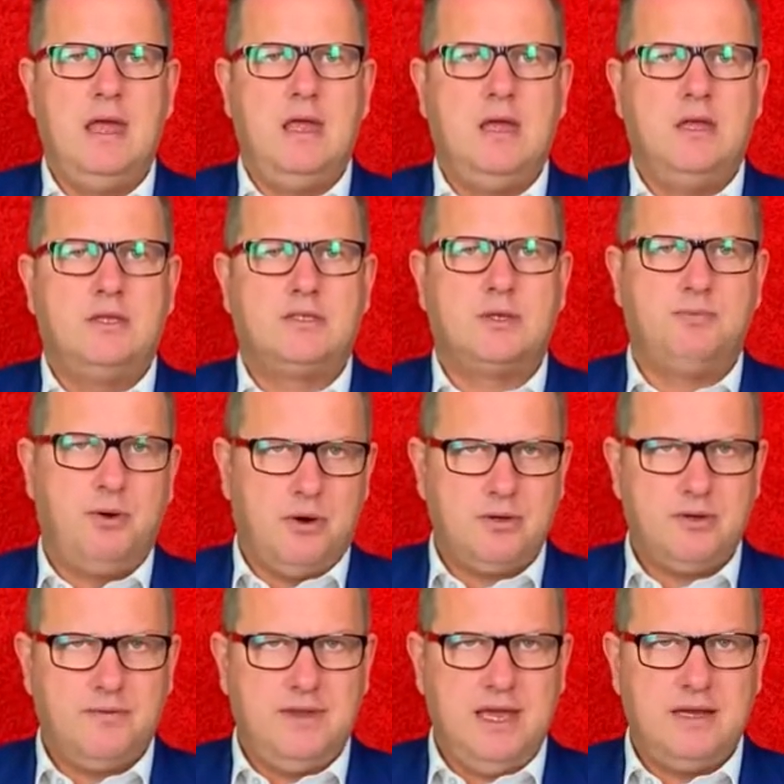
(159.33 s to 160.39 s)
Support
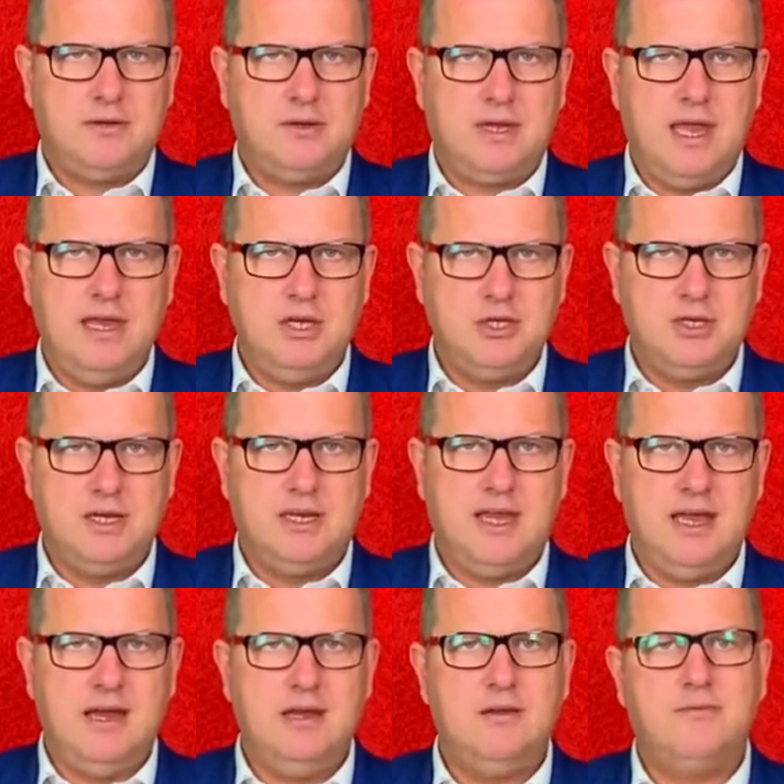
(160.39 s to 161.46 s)
of the education and
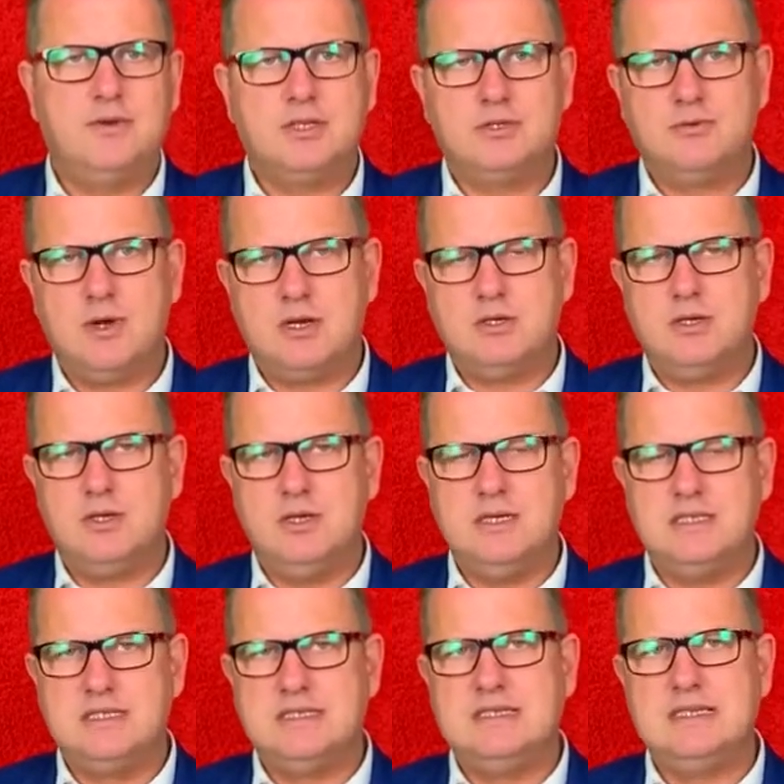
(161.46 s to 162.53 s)
care infrastructure
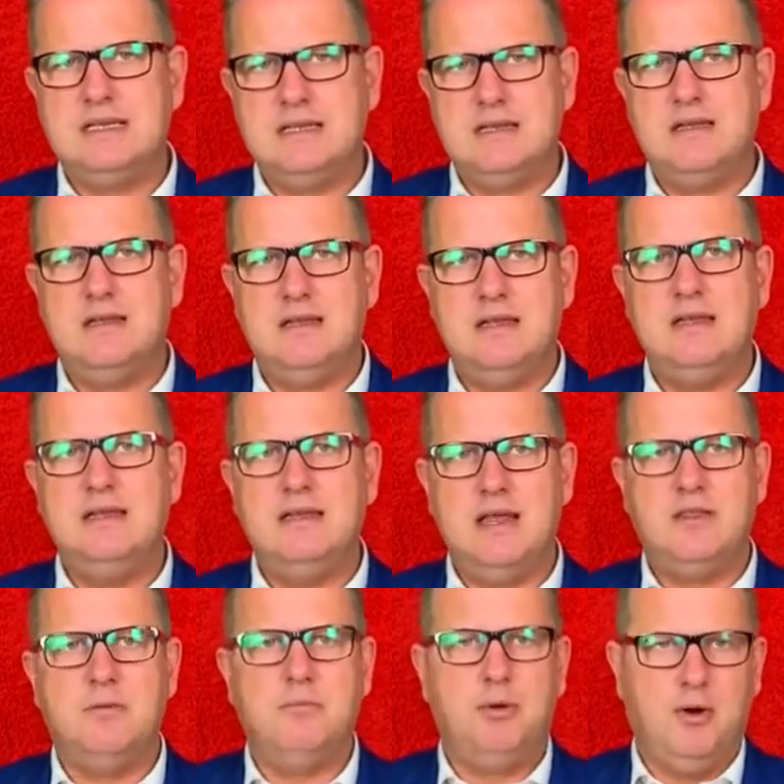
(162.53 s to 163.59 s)
is
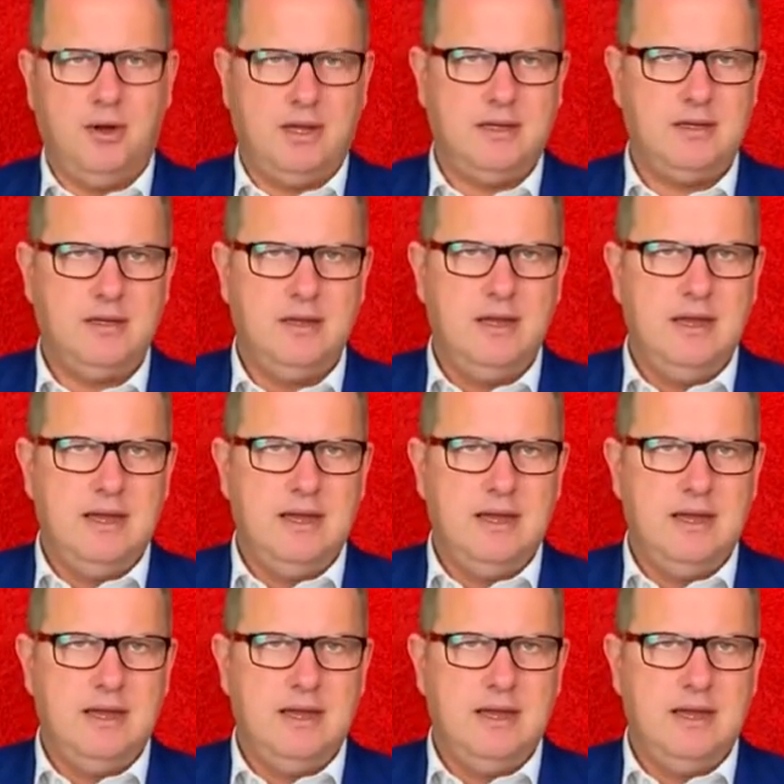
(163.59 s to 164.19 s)
another point.